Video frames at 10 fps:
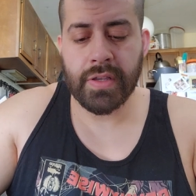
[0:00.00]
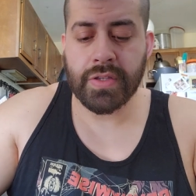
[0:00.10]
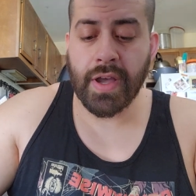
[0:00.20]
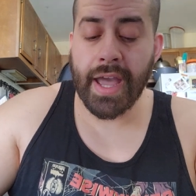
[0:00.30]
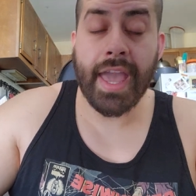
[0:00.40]

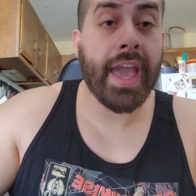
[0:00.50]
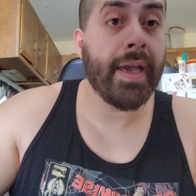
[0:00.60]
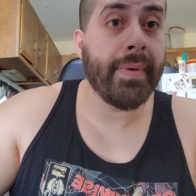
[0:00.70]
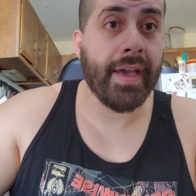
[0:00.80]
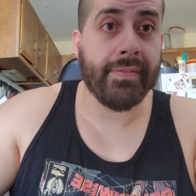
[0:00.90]
So I
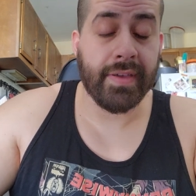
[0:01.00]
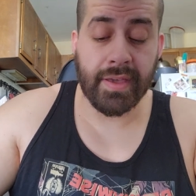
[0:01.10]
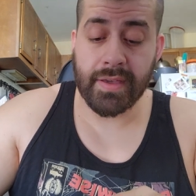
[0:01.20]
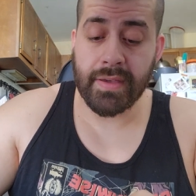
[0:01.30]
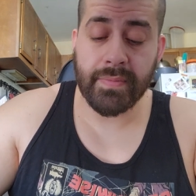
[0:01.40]
am
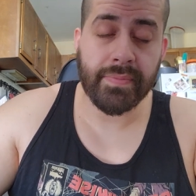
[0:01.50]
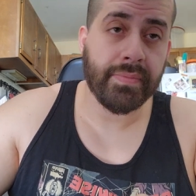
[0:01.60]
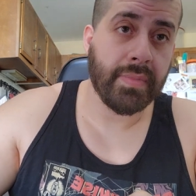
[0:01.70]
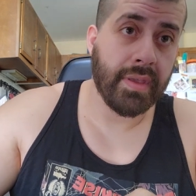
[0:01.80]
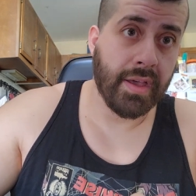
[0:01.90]
having
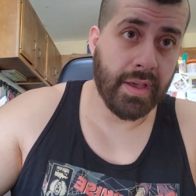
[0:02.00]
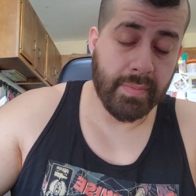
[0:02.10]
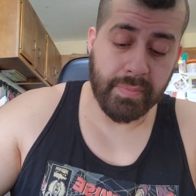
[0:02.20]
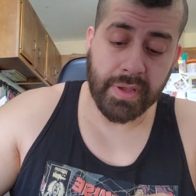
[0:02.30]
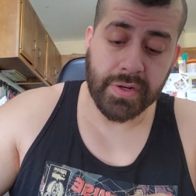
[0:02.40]

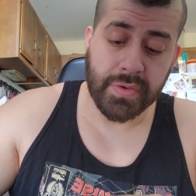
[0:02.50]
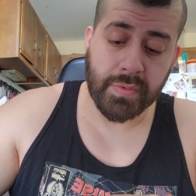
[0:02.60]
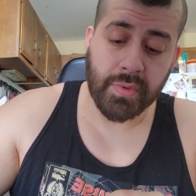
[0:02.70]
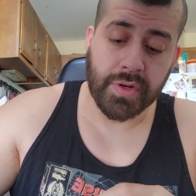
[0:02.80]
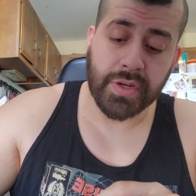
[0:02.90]
uh, bidder's
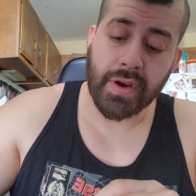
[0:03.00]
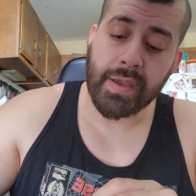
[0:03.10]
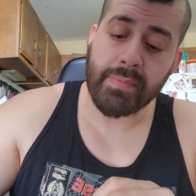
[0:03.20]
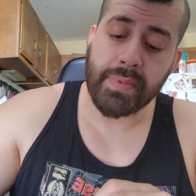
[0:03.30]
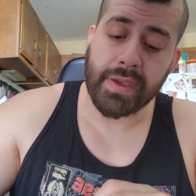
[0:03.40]
remorse here.
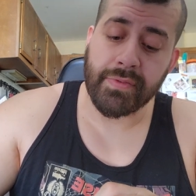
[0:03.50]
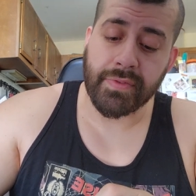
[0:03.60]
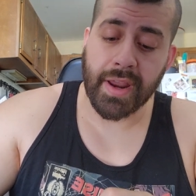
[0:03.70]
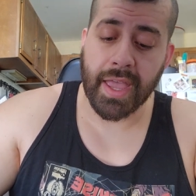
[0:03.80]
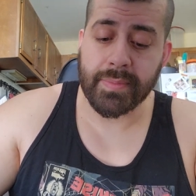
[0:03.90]
I bid
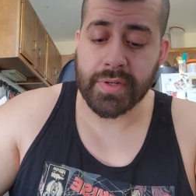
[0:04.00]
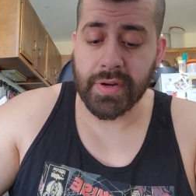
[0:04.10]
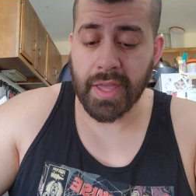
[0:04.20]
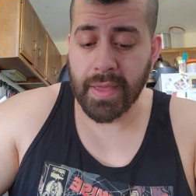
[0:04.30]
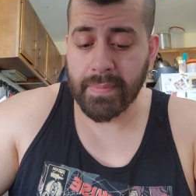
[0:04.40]
for
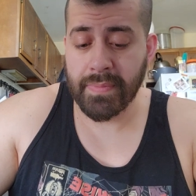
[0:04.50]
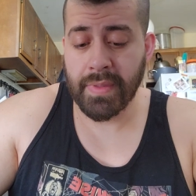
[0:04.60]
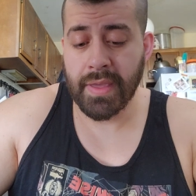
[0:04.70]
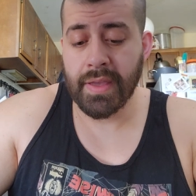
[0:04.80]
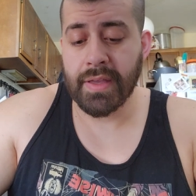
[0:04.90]
Amsterdam
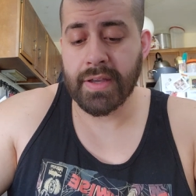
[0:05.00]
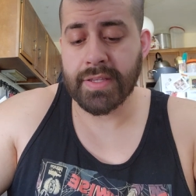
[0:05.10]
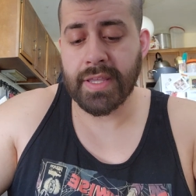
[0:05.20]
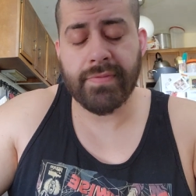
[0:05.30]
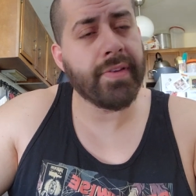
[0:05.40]

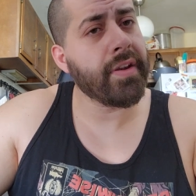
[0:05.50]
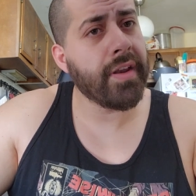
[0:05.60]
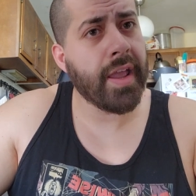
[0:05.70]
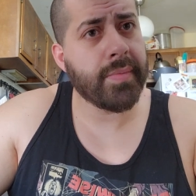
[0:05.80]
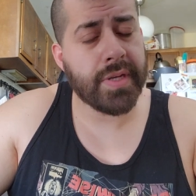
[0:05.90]
because I
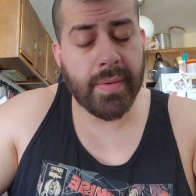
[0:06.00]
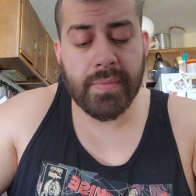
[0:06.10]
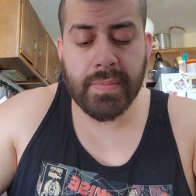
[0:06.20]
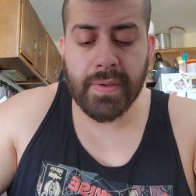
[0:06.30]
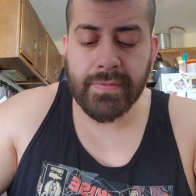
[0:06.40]
figured Amsterdam
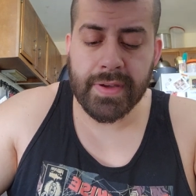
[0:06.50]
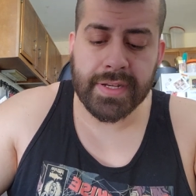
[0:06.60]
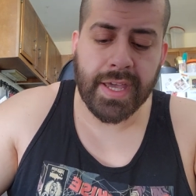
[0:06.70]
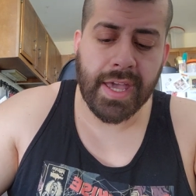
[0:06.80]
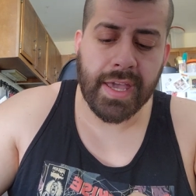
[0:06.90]
would be a
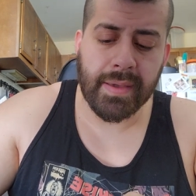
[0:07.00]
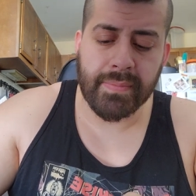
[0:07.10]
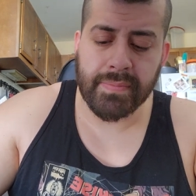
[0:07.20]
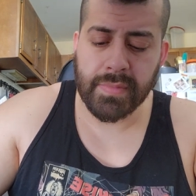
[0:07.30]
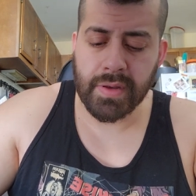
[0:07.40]
fun
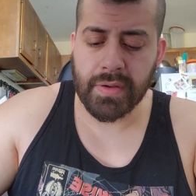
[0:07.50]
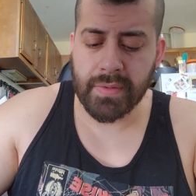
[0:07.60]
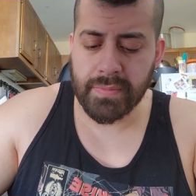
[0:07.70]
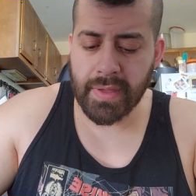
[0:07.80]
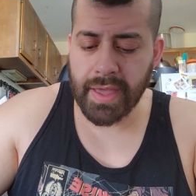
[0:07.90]
time. You
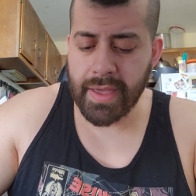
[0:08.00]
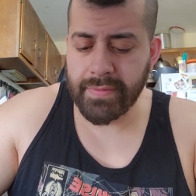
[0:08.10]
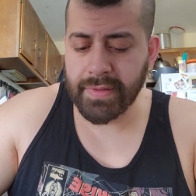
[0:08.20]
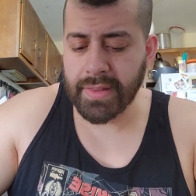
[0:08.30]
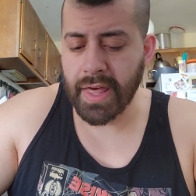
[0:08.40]
know, I
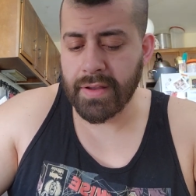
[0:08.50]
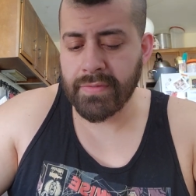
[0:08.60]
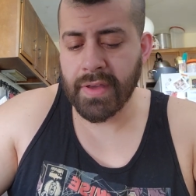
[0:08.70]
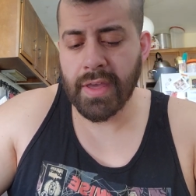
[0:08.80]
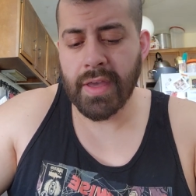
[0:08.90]
have a lot
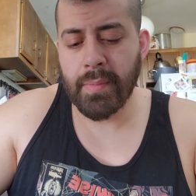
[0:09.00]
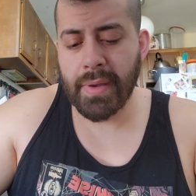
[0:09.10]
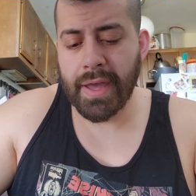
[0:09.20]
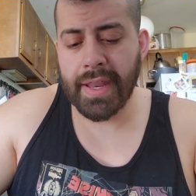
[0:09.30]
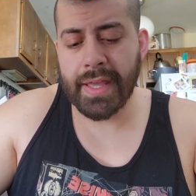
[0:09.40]
of
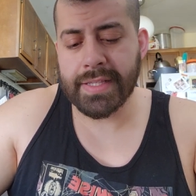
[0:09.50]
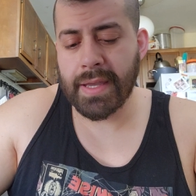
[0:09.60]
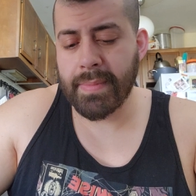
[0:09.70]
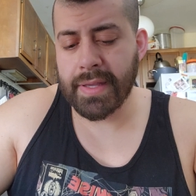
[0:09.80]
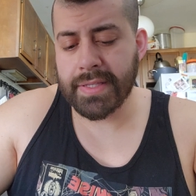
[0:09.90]

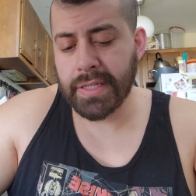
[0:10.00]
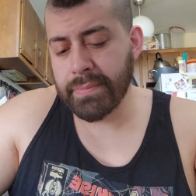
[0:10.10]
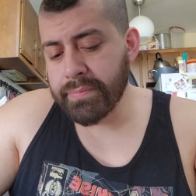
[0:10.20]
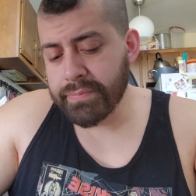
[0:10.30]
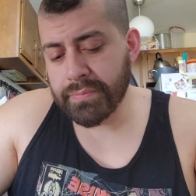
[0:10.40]
potheads on my
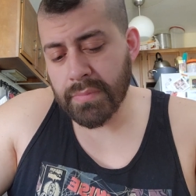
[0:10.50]
team,